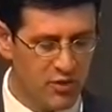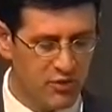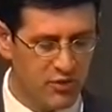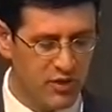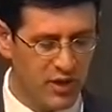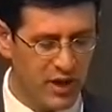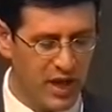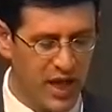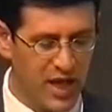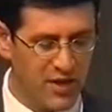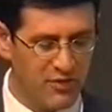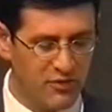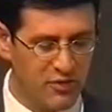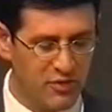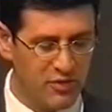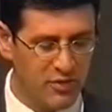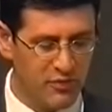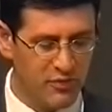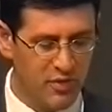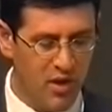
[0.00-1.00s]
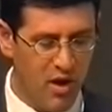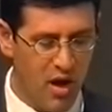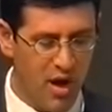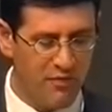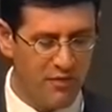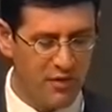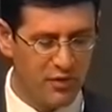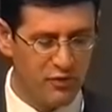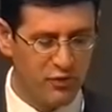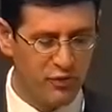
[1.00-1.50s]
to eat to the,
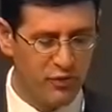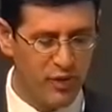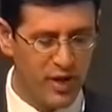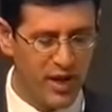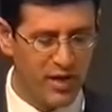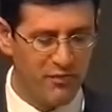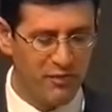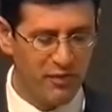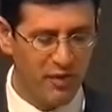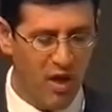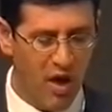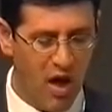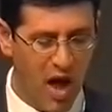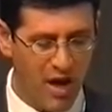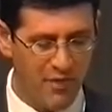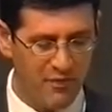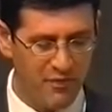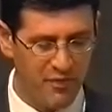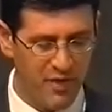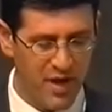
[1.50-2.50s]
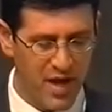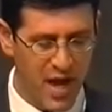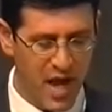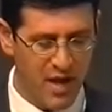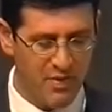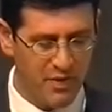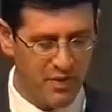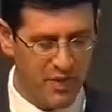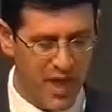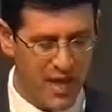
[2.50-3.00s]
of the tree of life,
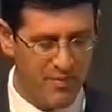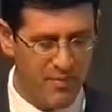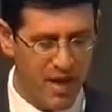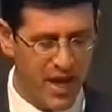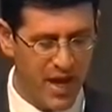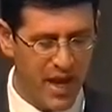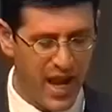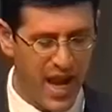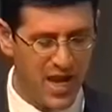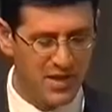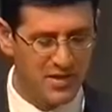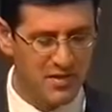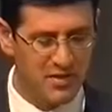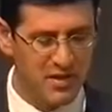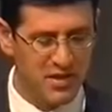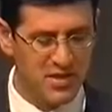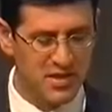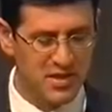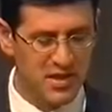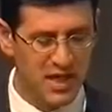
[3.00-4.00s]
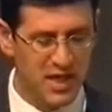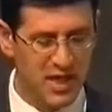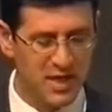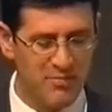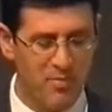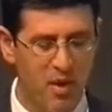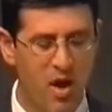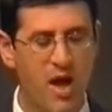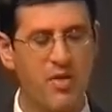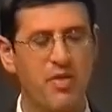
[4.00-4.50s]
and that they may enter the city
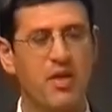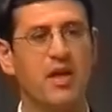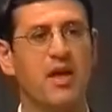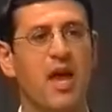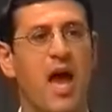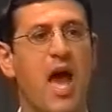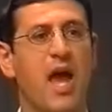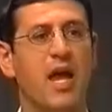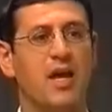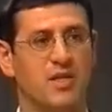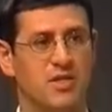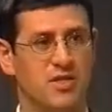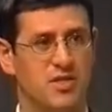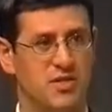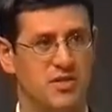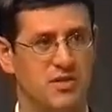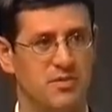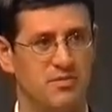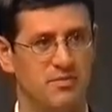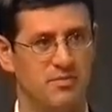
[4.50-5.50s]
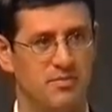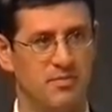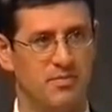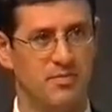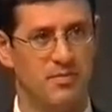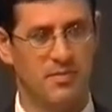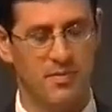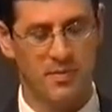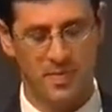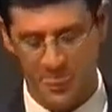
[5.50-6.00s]
by the gates.
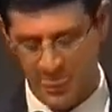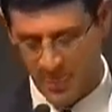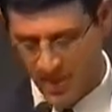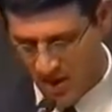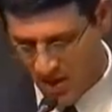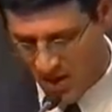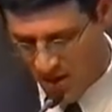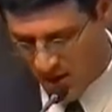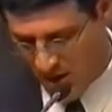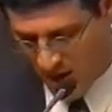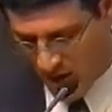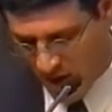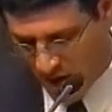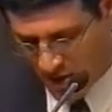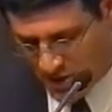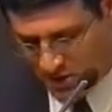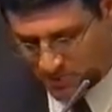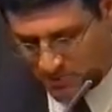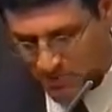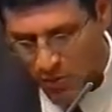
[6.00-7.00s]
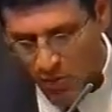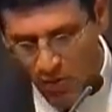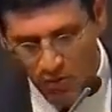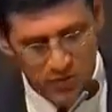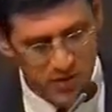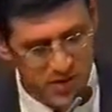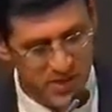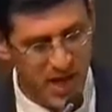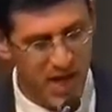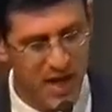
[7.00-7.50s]
St.
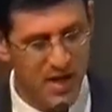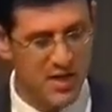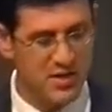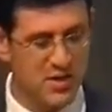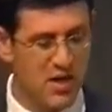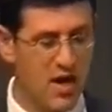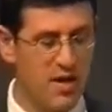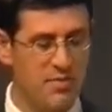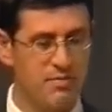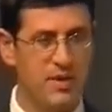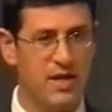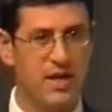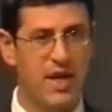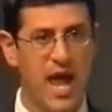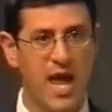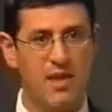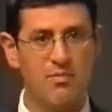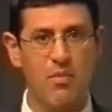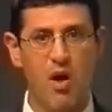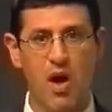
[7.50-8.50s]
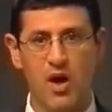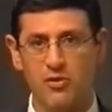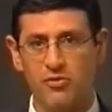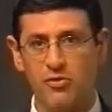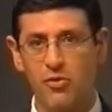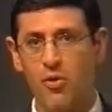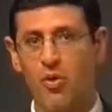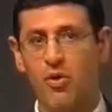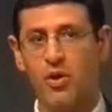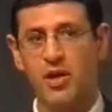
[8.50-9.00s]
Paul said, as I began my
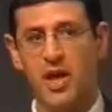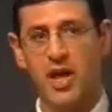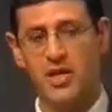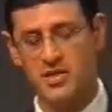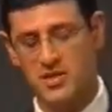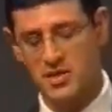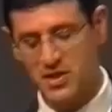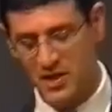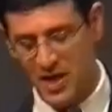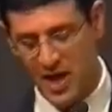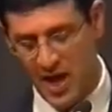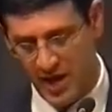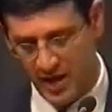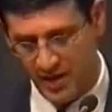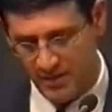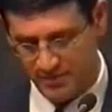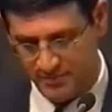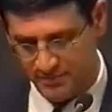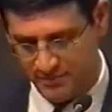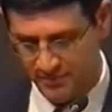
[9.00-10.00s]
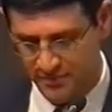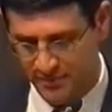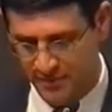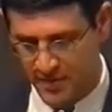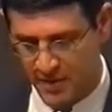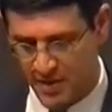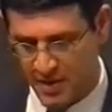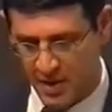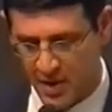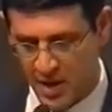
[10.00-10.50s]
talk yesterday,
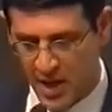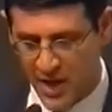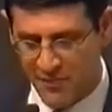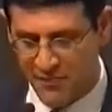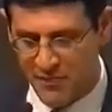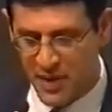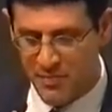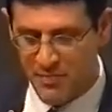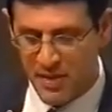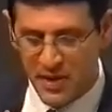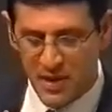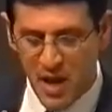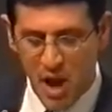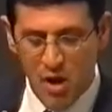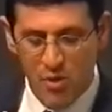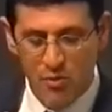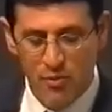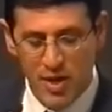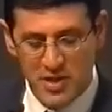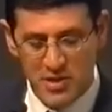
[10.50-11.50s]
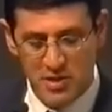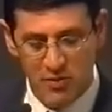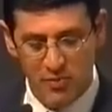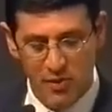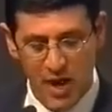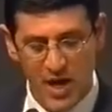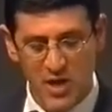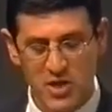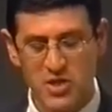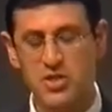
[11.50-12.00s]
if there be no
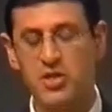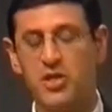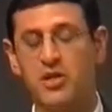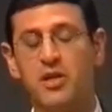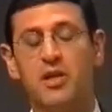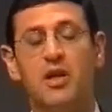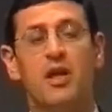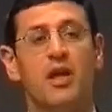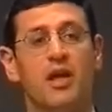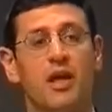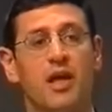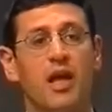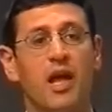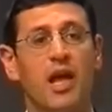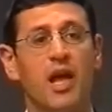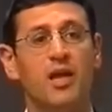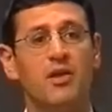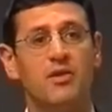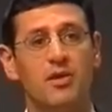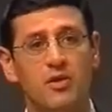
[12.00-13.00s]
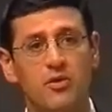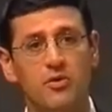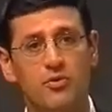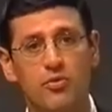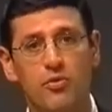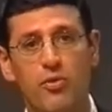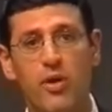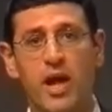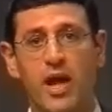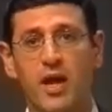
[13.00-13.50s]
resurrection, eat and
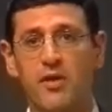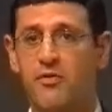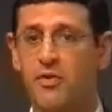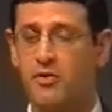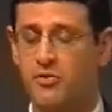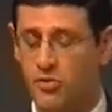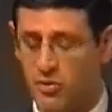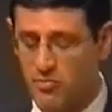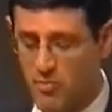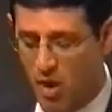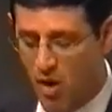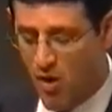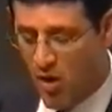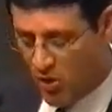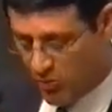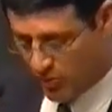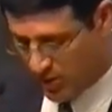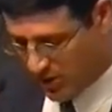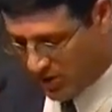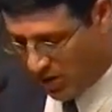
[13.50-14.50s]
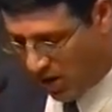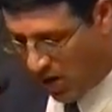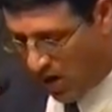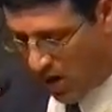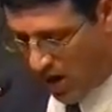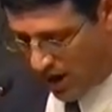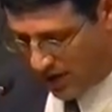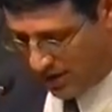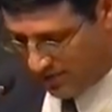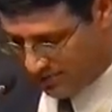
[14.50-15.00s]
drink, for tomorrow we
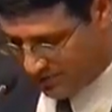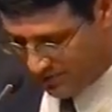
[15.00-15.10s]
die.